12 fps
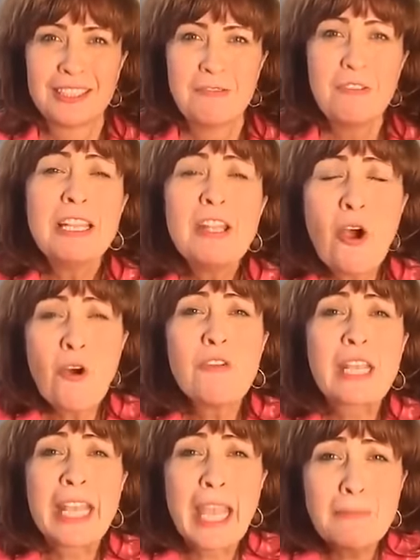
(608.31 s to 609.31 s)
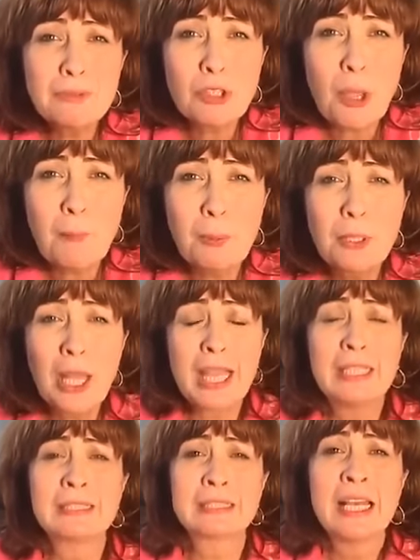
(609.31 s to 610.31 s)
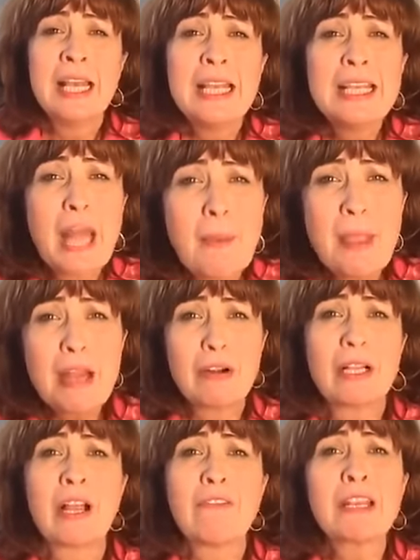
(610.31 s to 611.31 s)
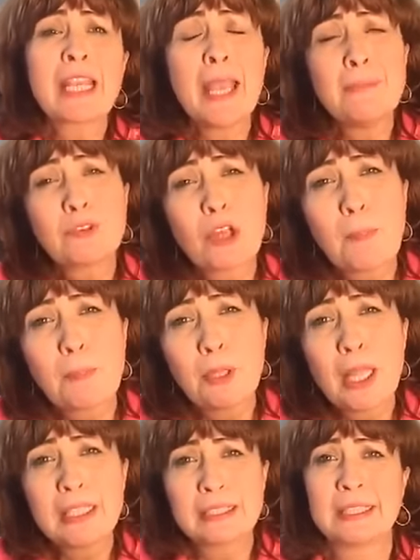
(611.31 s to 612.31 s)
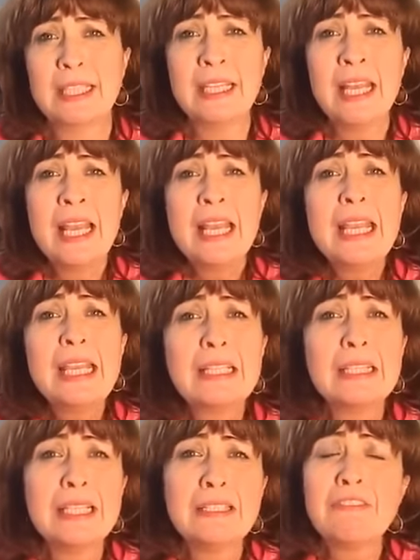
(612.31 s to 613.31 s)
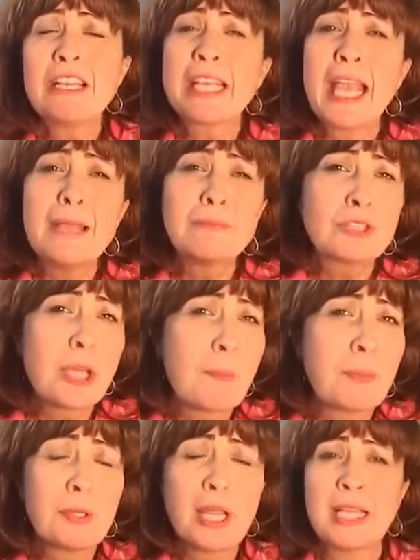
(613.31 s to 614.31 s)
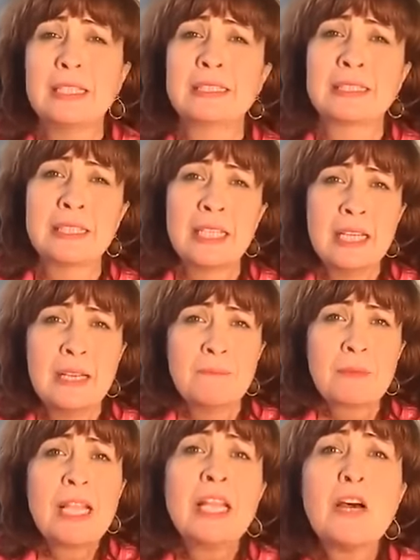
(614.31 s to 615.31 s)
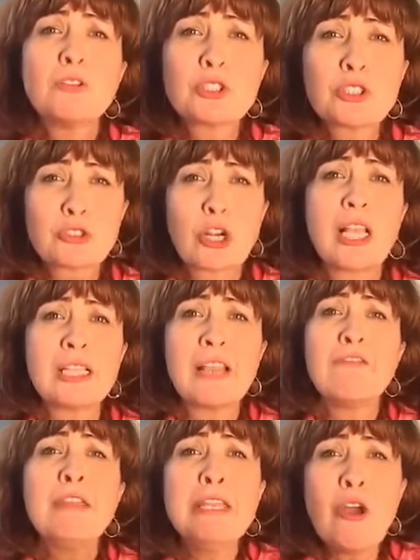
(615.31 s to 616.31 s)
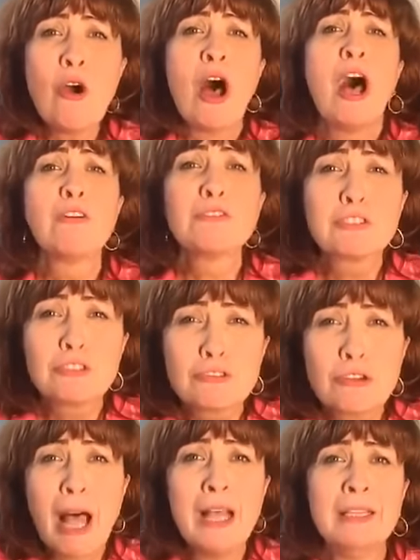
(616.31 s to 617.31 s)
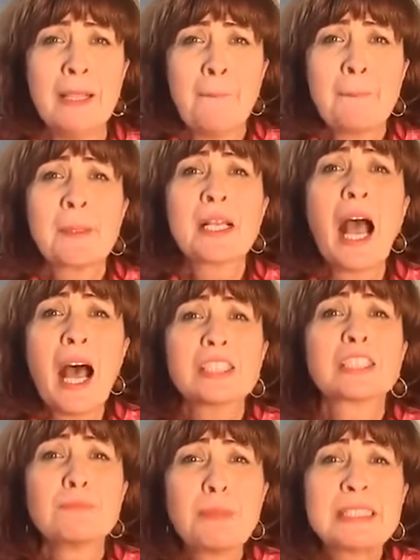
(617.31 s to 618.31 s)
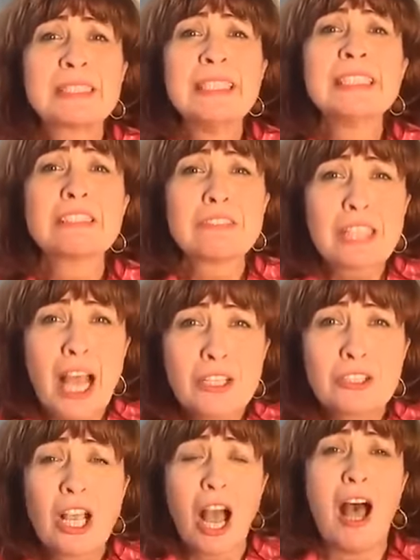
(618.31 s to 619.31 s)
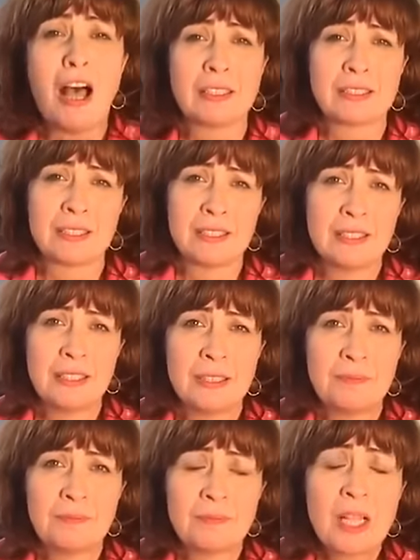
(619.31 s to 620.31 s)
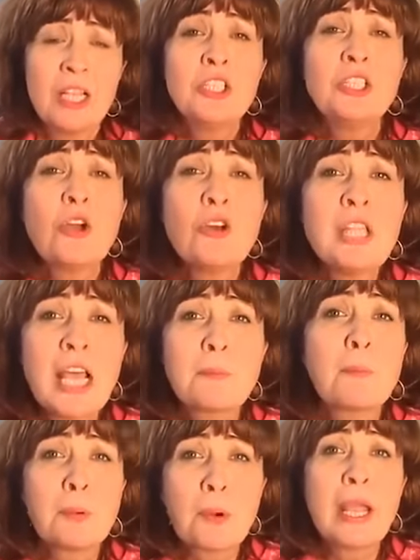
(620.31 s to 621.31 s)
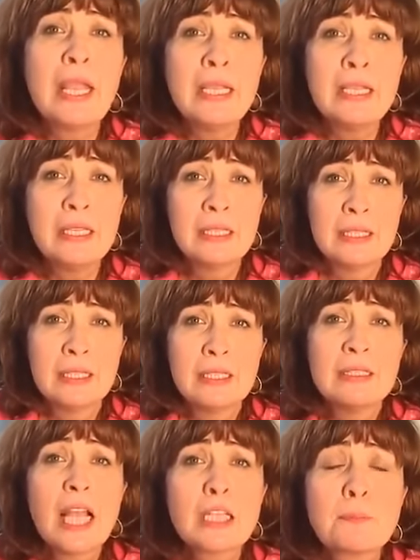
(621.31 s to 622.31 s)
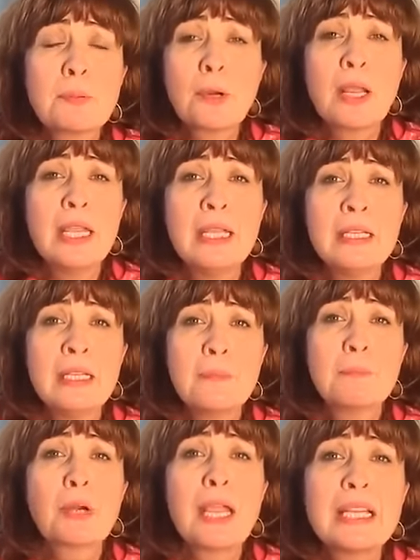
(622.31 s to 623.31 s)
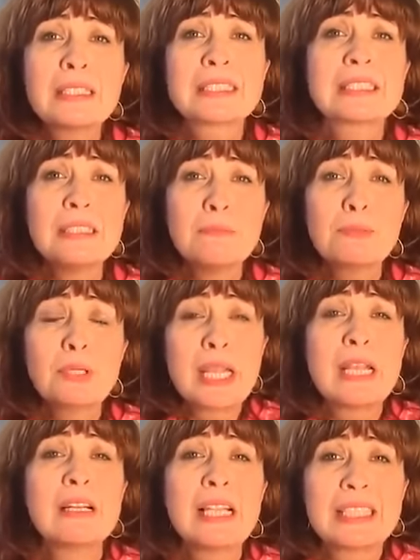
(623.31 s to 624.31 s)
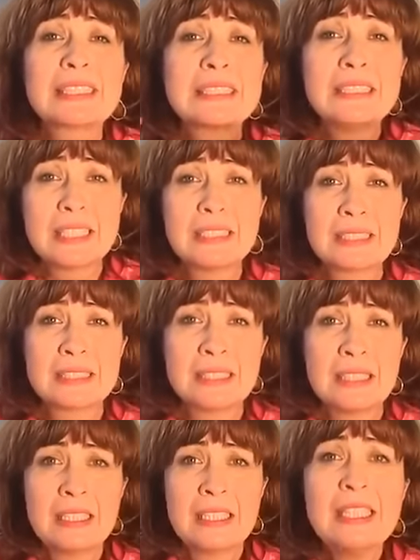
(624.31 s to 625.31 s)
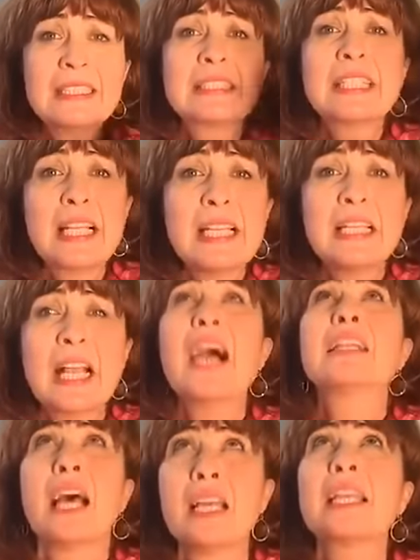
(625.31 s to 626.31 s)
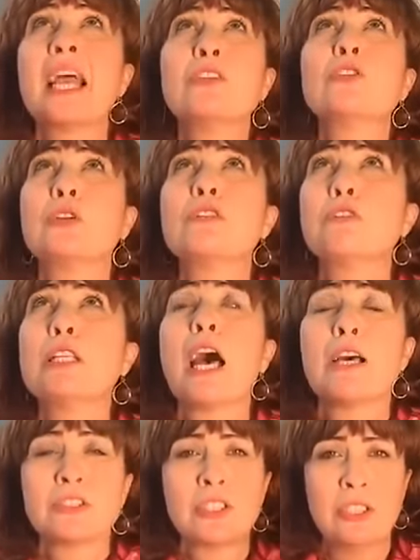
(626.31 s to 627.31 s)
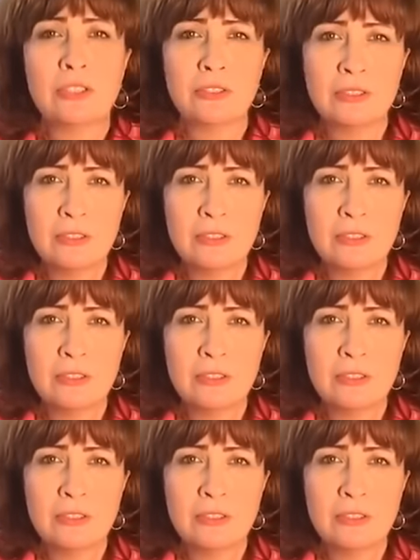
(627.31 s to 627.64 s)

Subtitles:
We know we came to a place in America, we came to a place in England, we came to a place in Australia. We know how to run God's business without God. You know, not praying, prayerlessness is telling God, I can't do it without you.